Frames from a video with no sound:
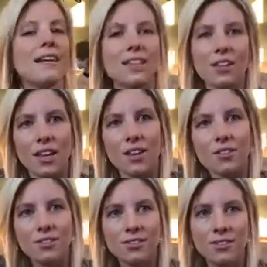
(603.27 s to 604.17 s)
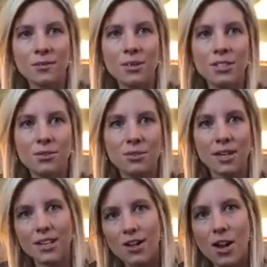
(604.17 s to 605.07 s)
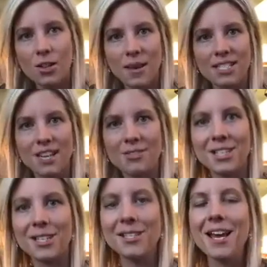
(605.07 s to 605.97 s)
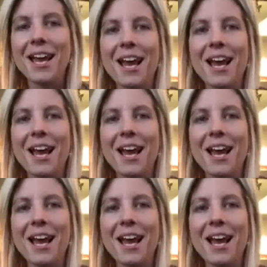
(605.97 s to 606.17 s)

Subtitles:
There they go. 1, 2, 3. All the way downstairs.